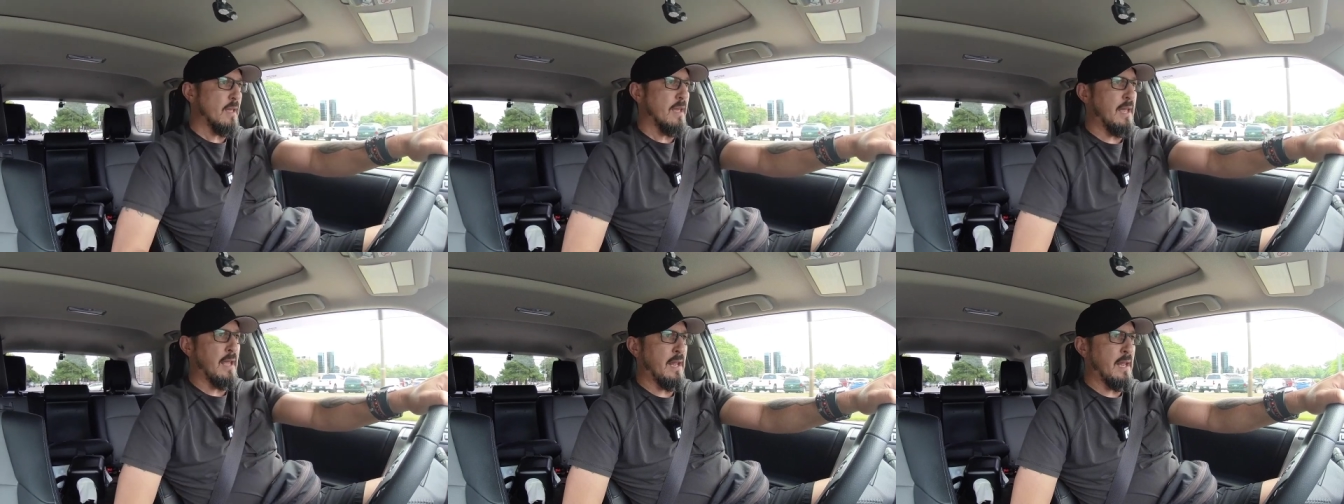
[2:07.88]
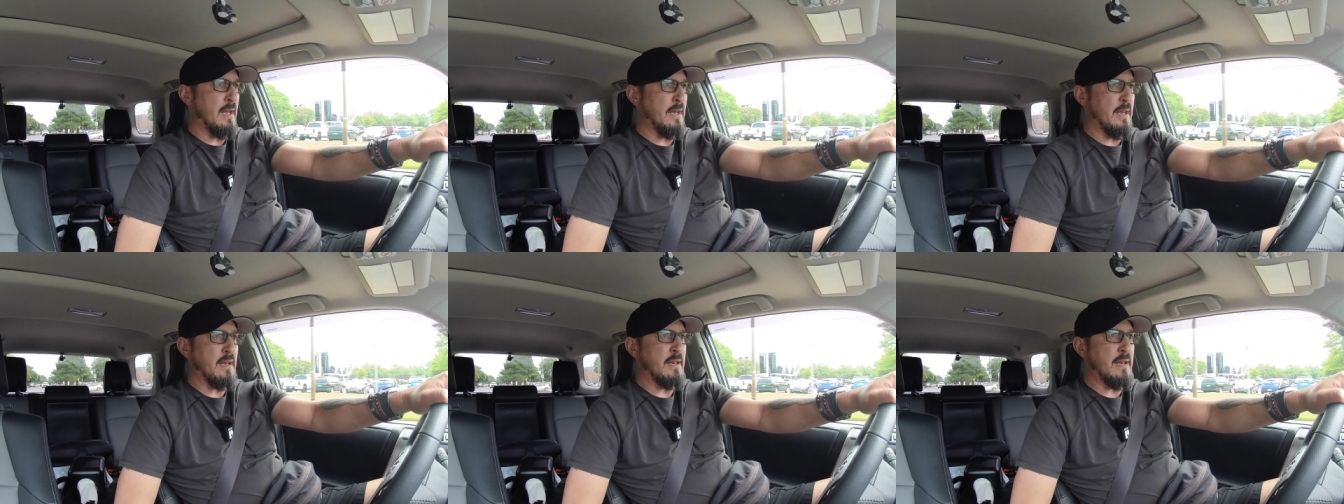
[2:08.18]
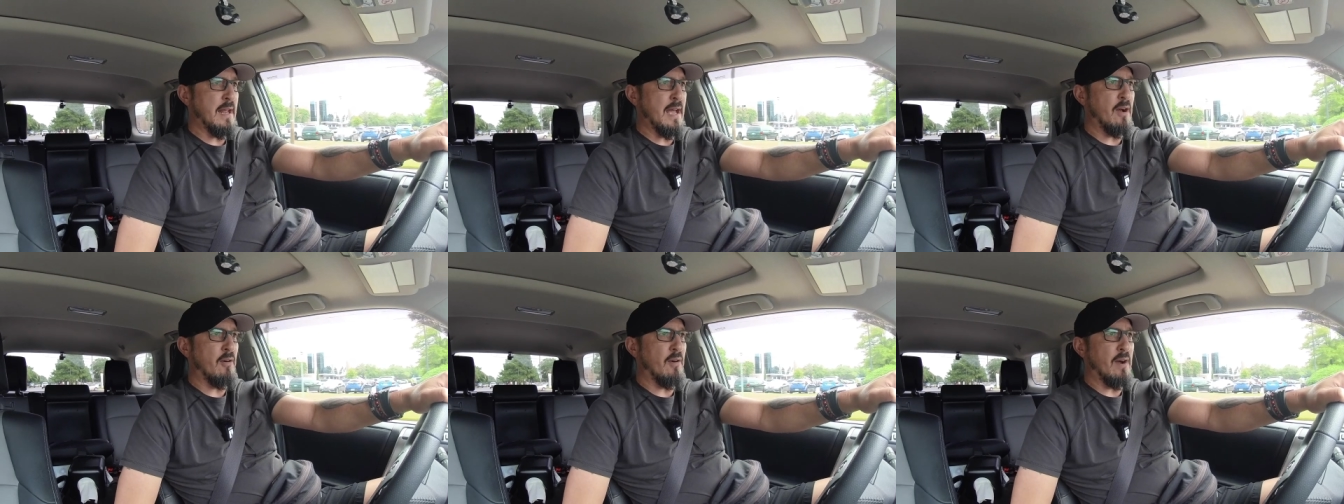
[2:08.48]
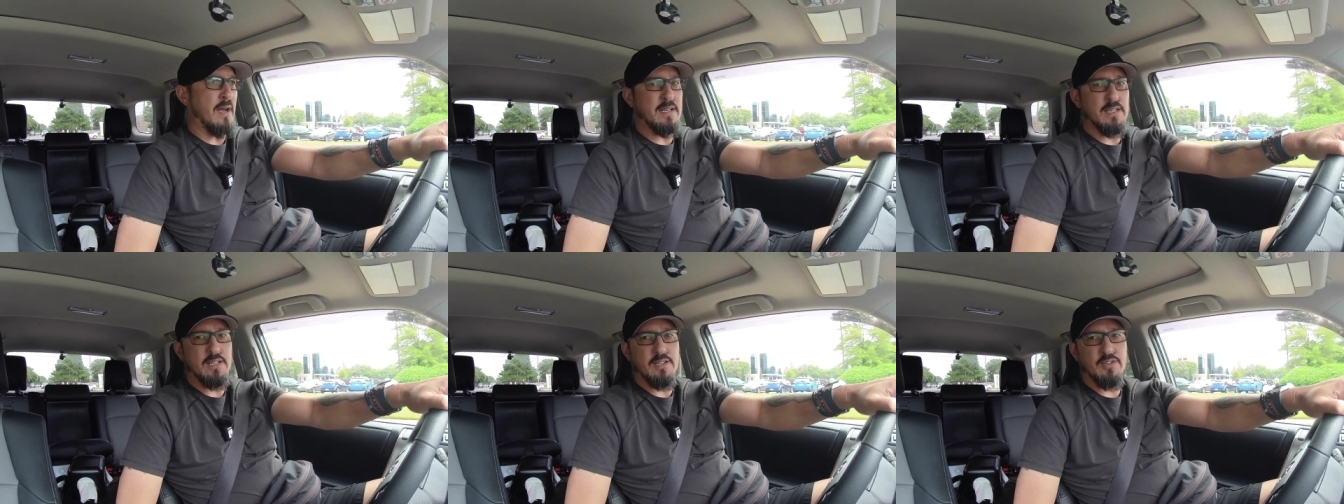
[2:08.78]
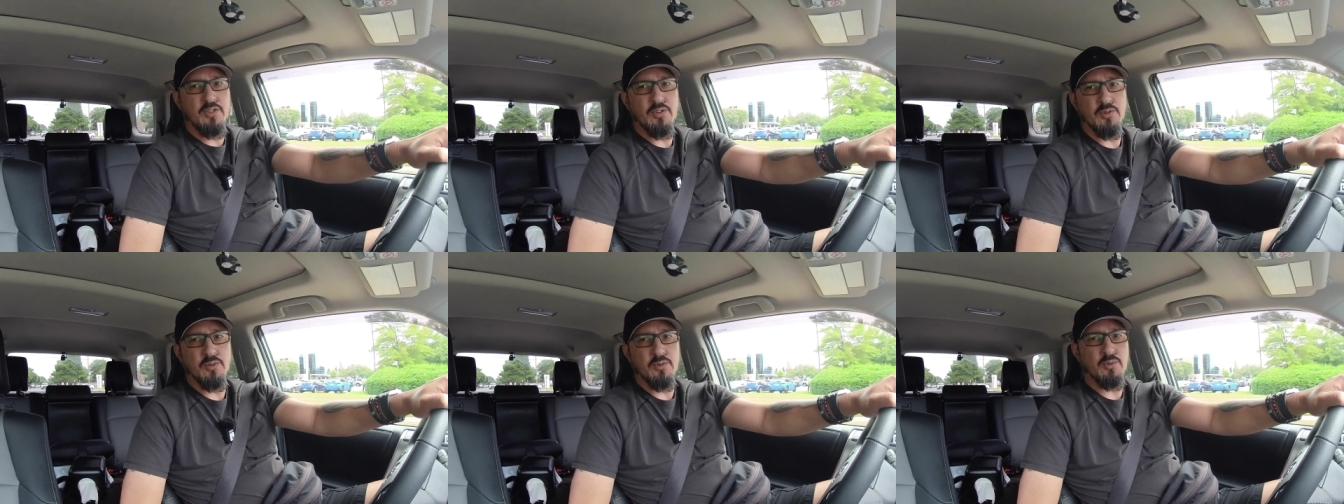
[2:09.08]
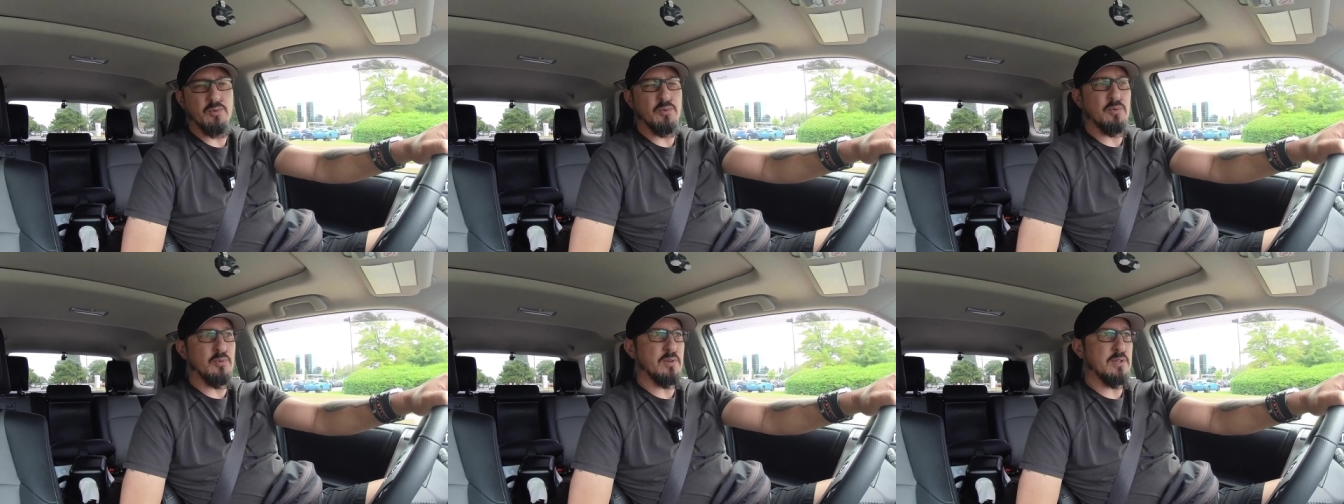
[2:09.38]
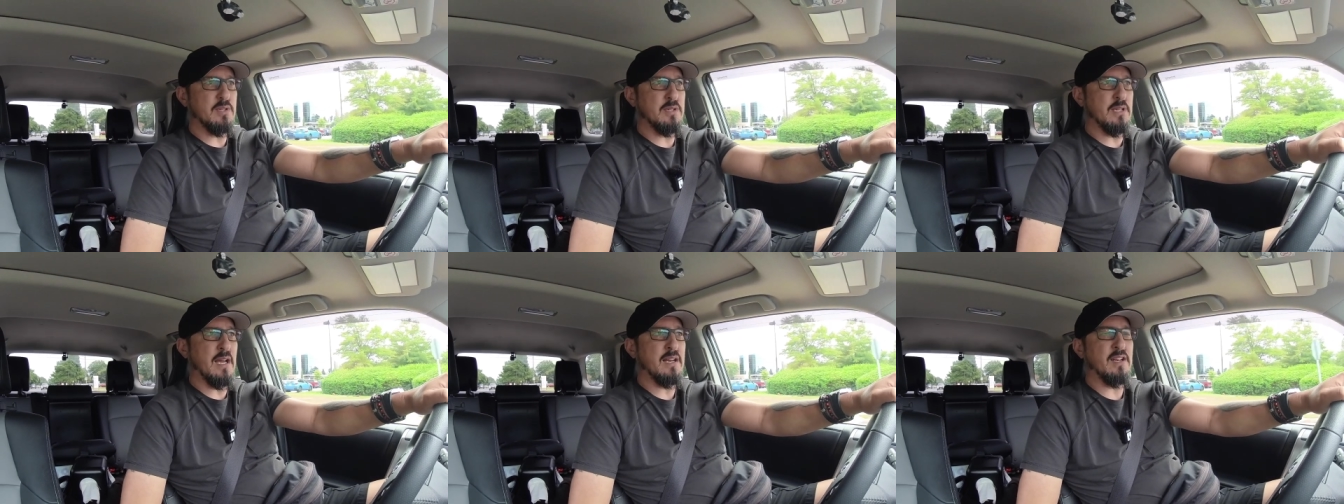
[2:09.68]
And now I need to
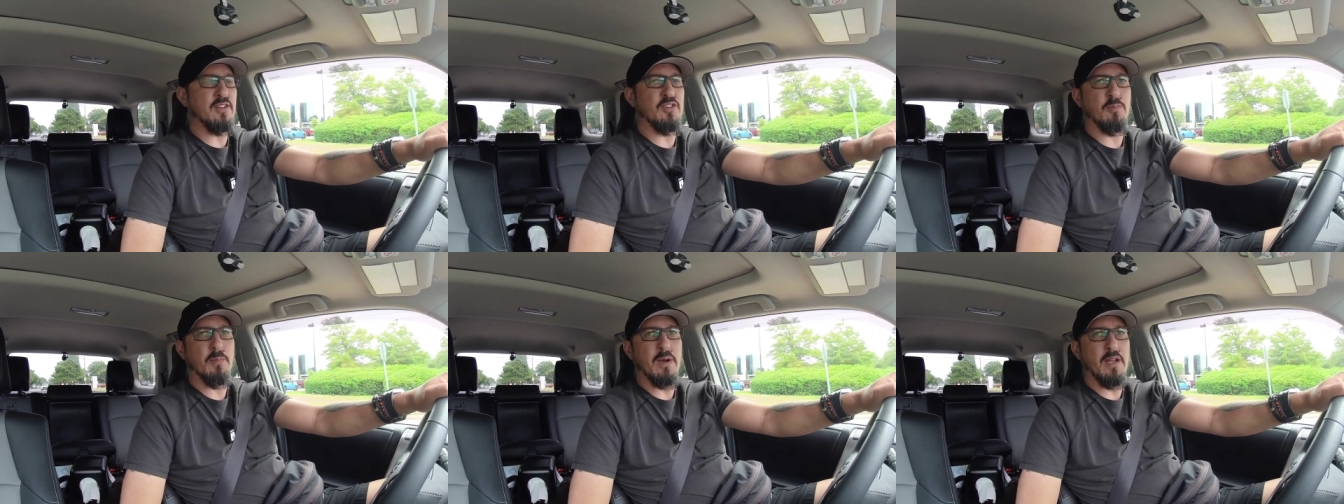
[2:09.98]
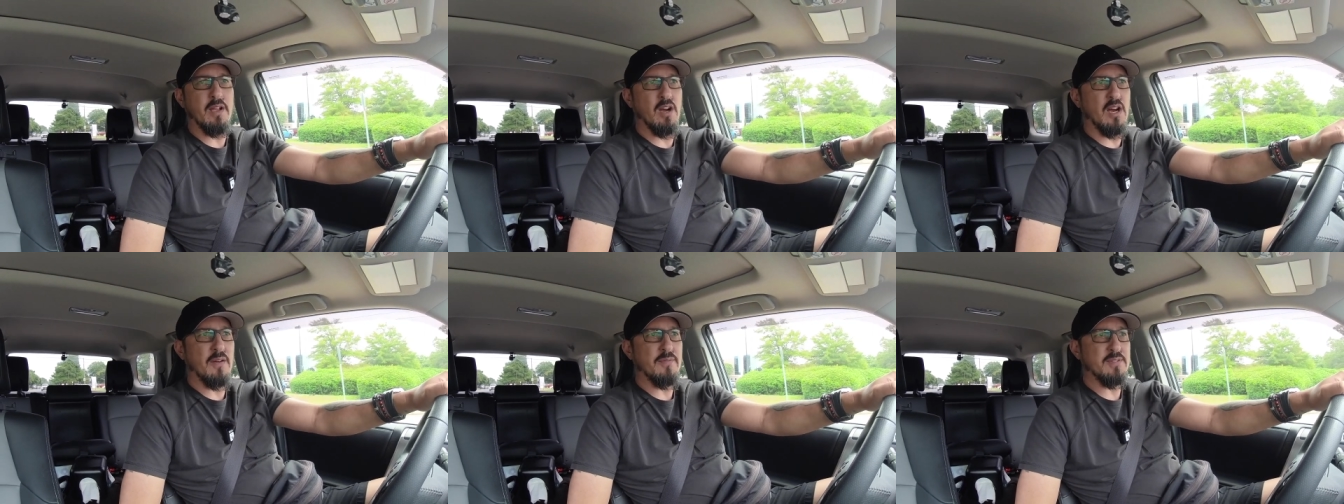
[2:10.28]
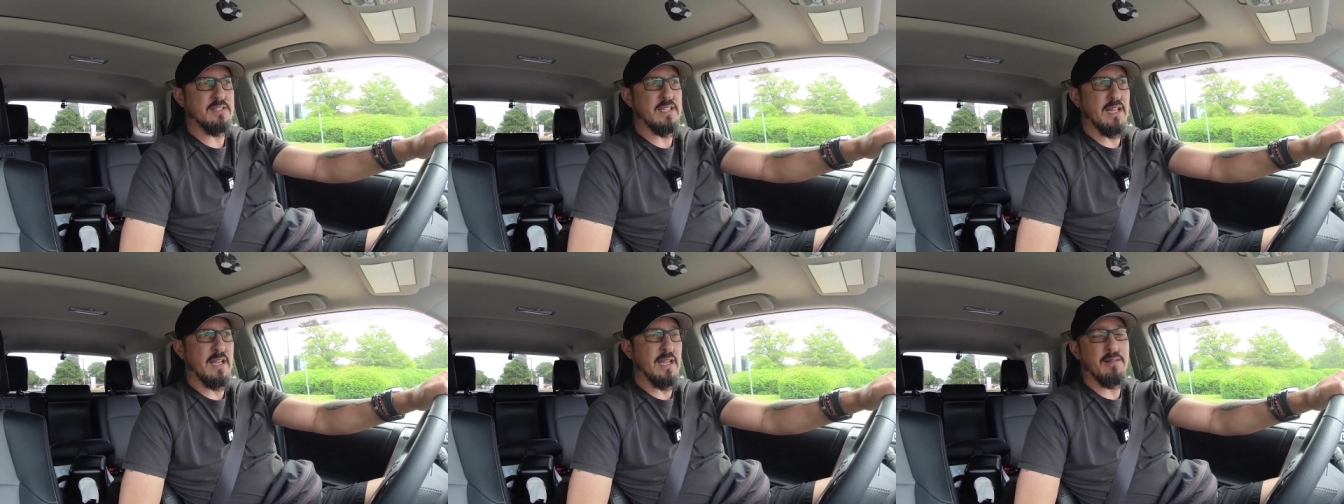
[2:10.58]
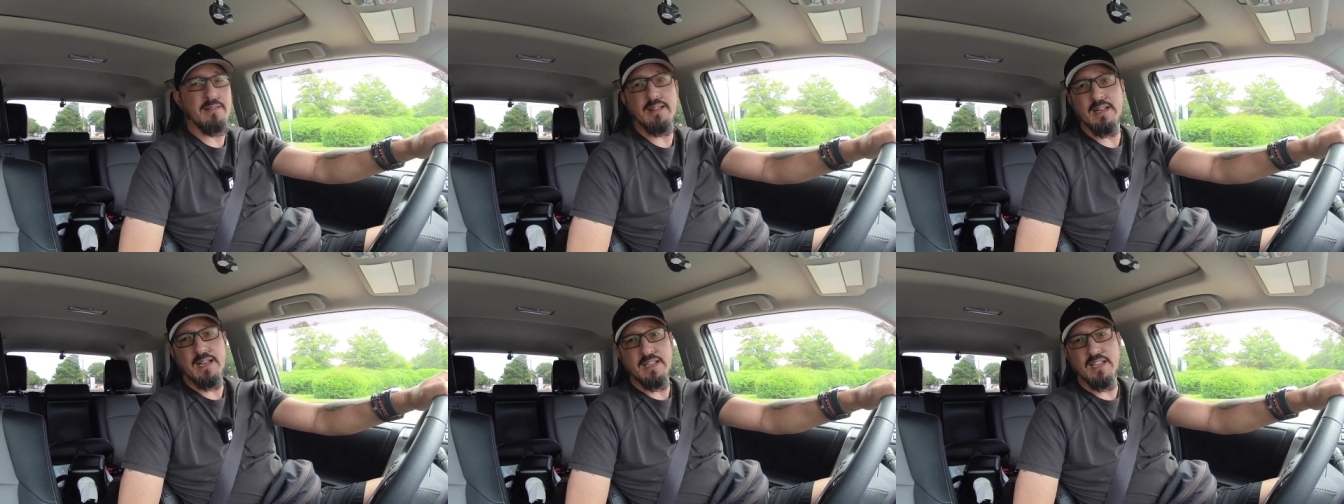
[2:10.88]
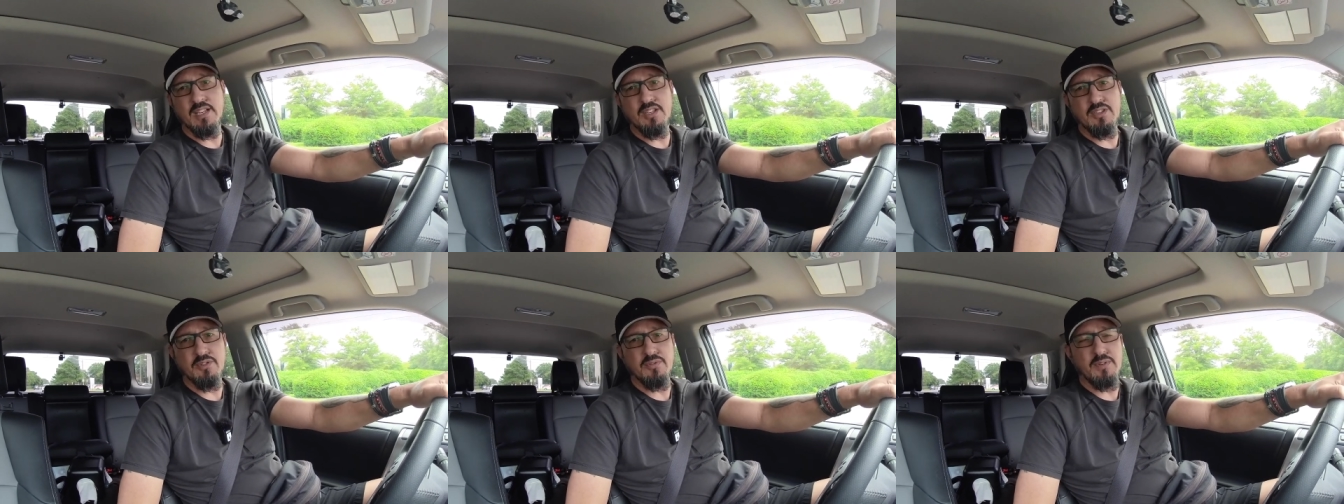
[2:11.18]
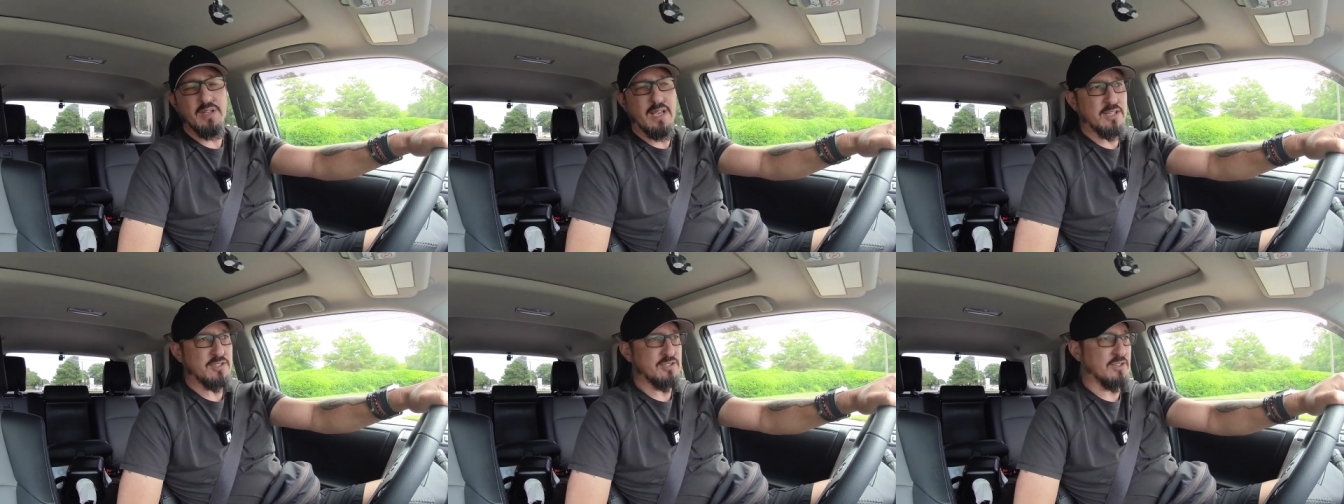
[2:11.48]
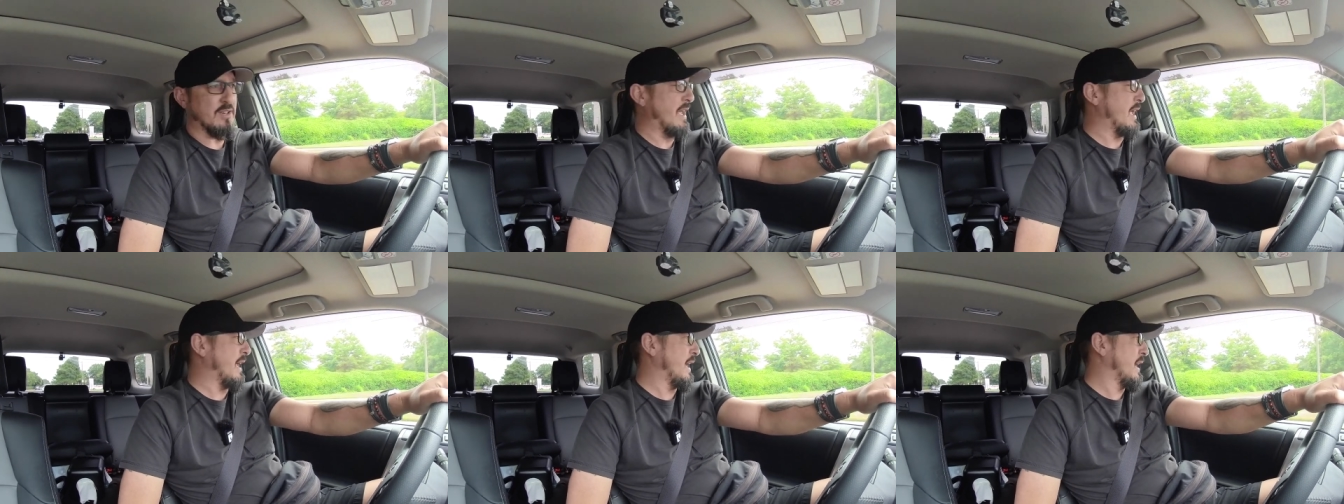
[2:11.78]
kind of do my office day that I didn't do
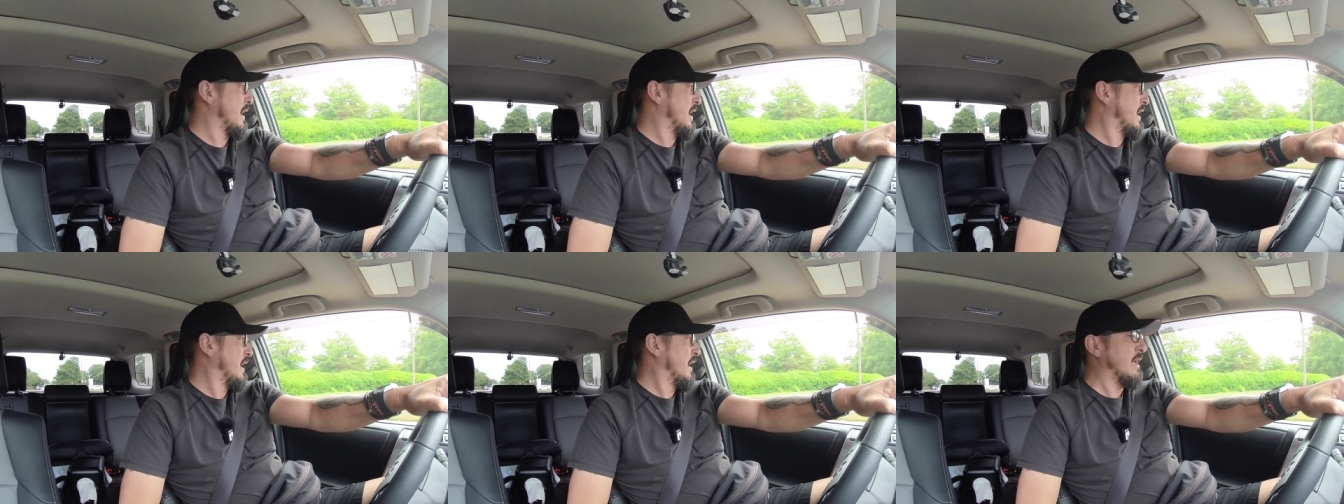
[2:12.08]
yesterday.